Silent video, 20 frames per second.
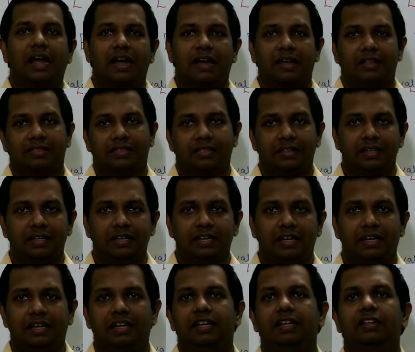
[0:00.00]
acid
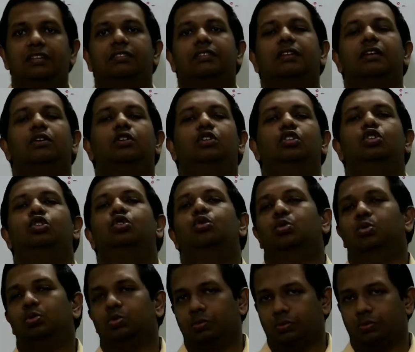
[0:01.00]
is 2.